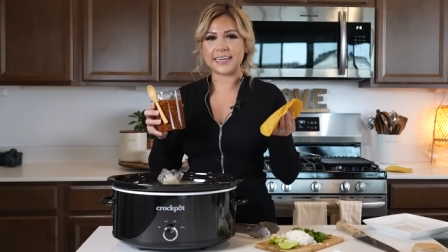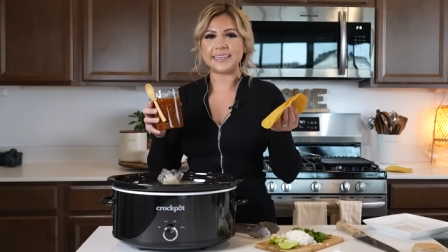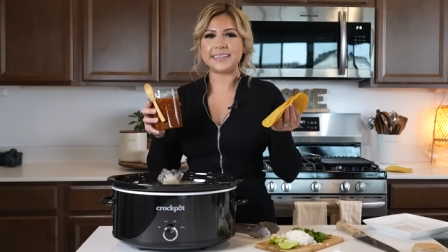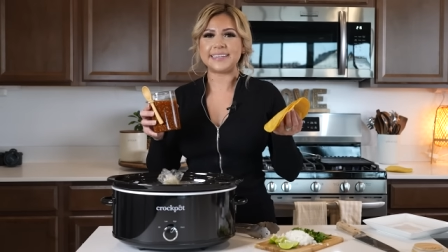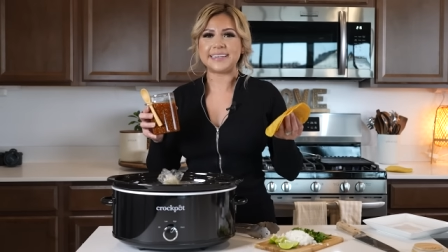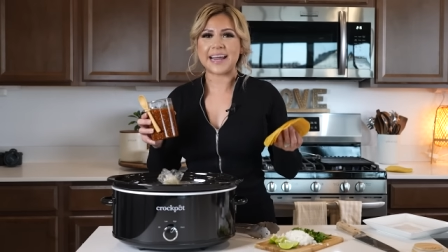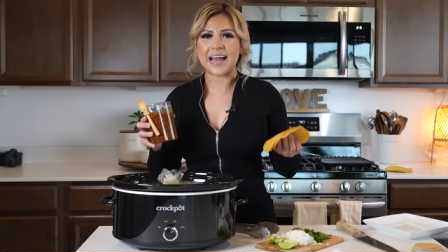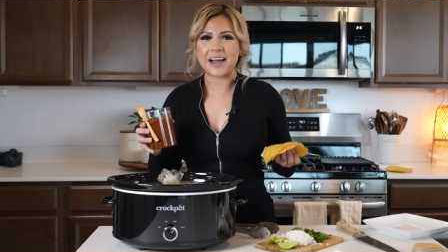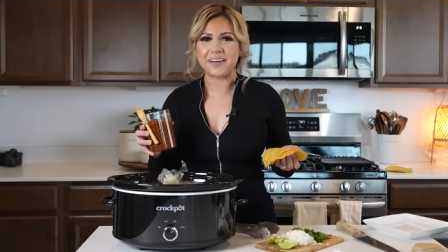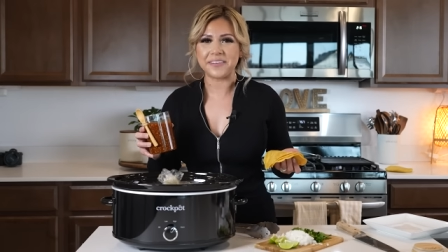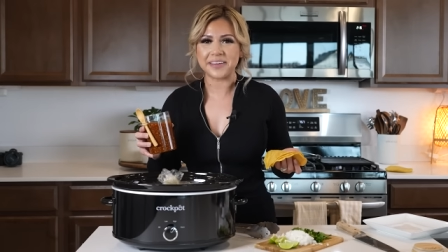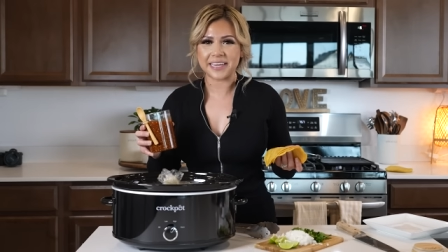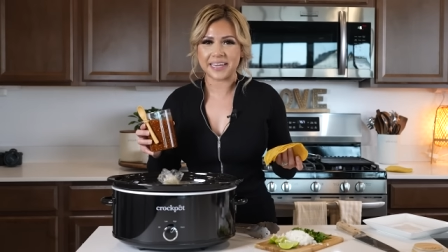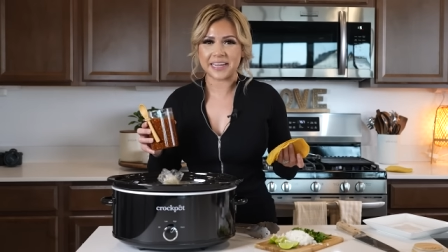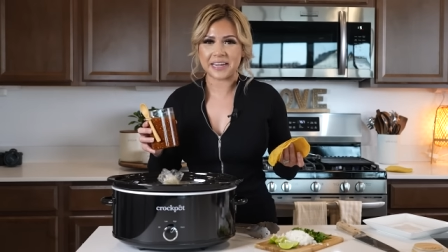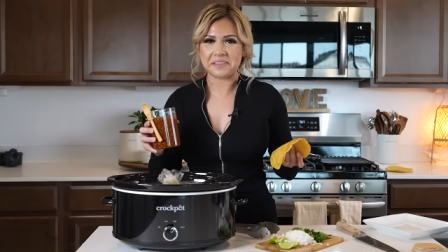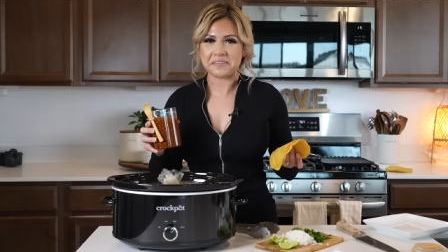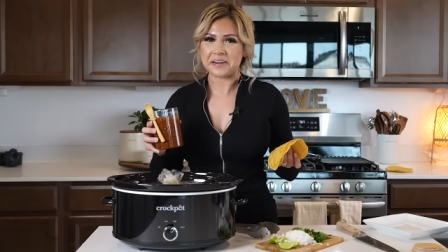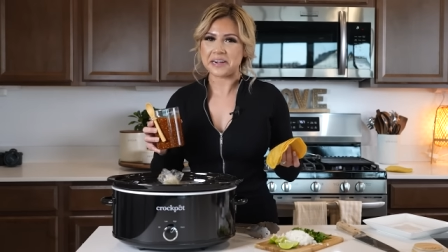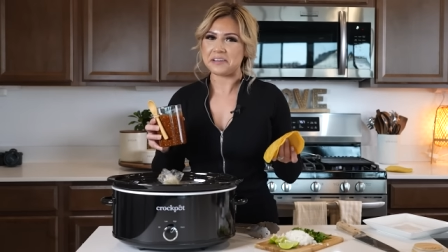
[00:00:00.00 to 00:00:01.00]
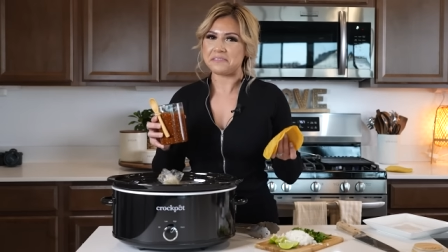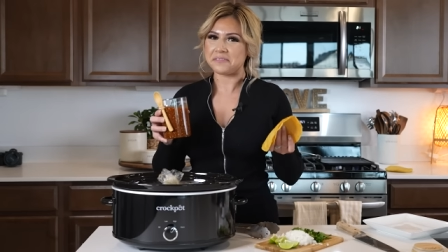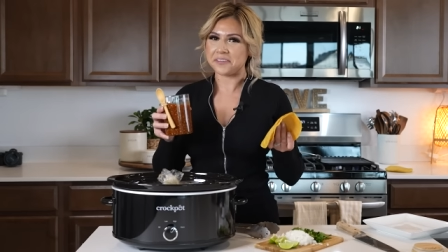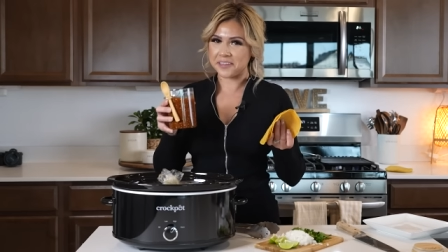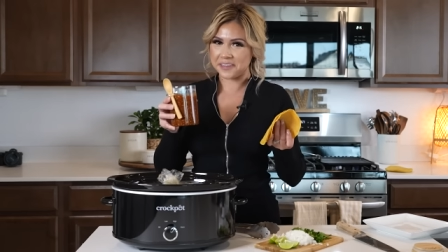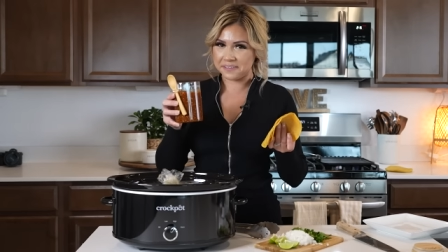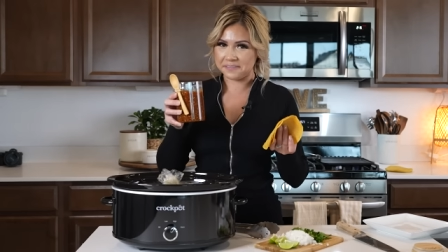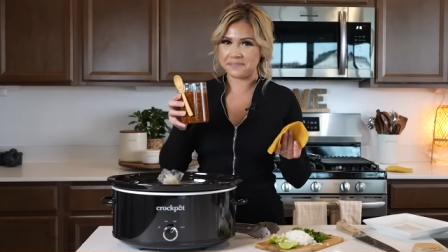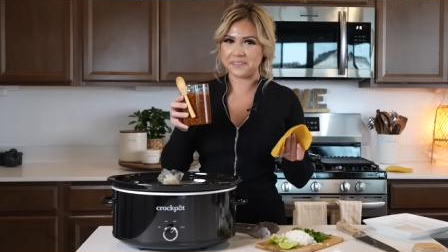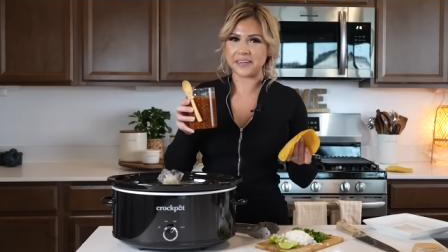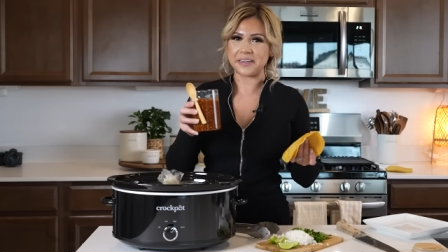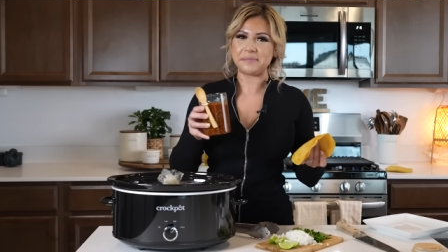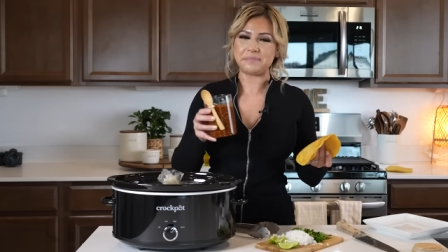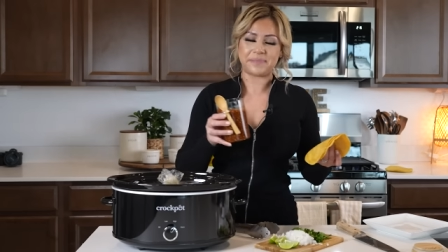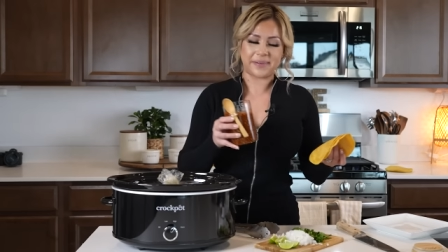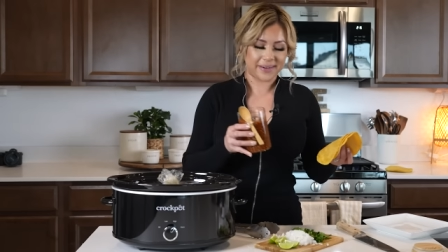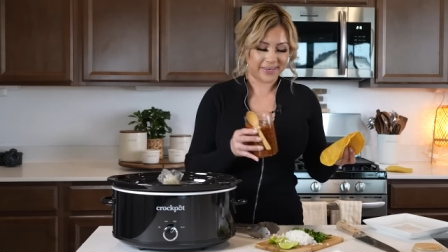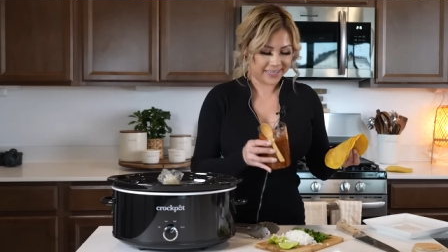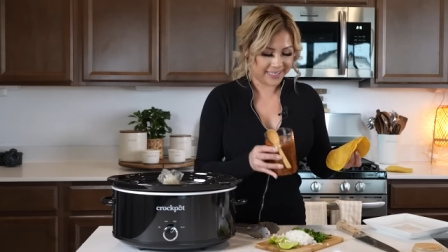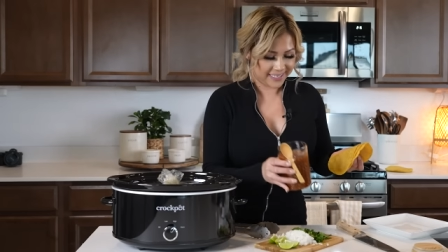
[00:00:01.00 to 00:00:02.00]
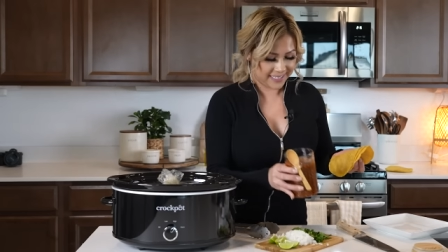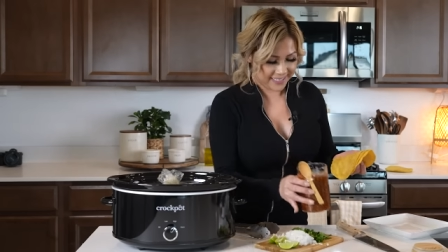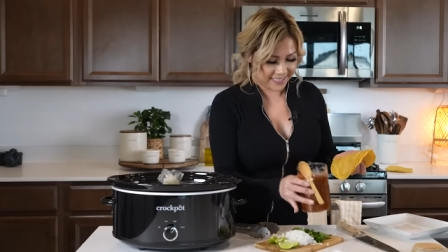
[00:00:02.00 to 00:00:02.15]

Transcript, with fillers: now we can get ready for the fun part.